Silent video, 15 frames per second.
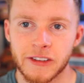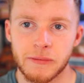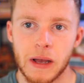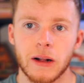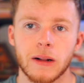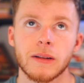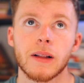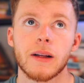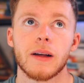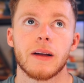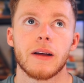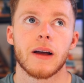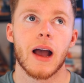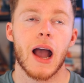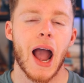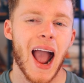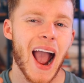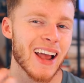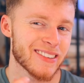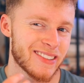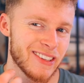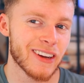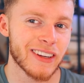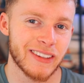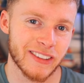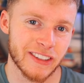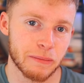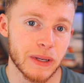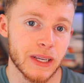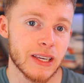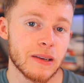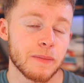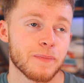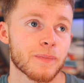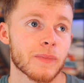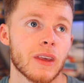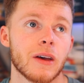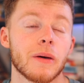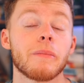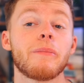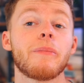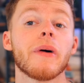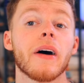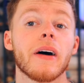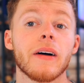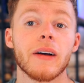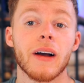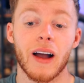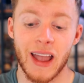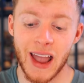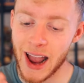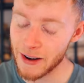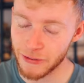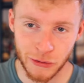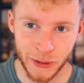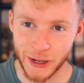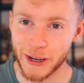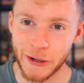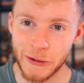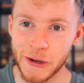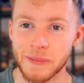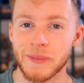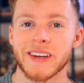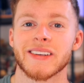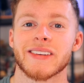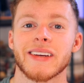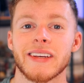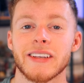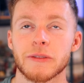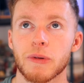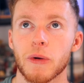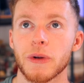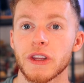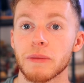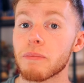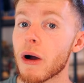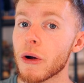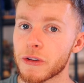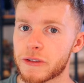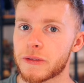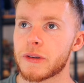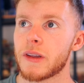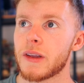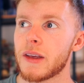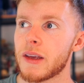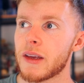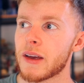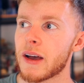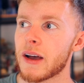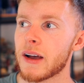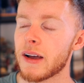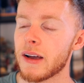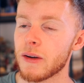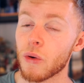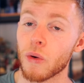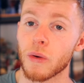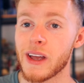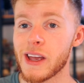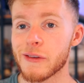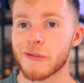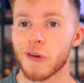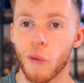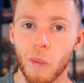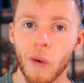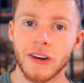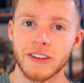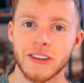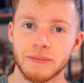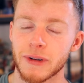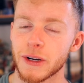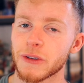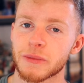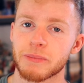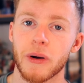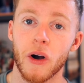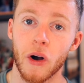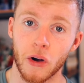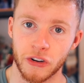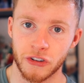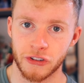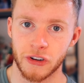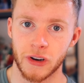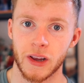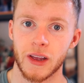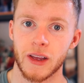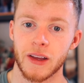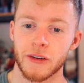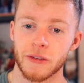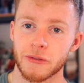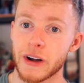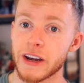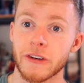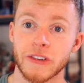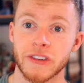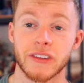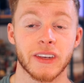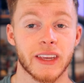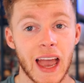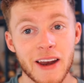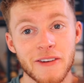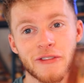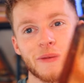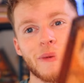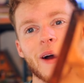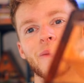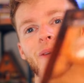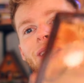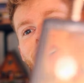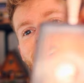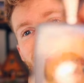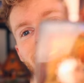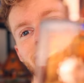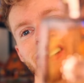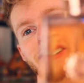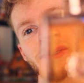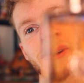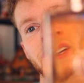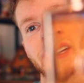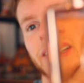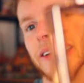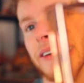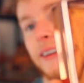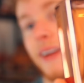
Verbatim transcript: smell as nice to me, but I have to include it because it is probably the most, or if not one of the most posh fragrances, again from Amouage, is this one here.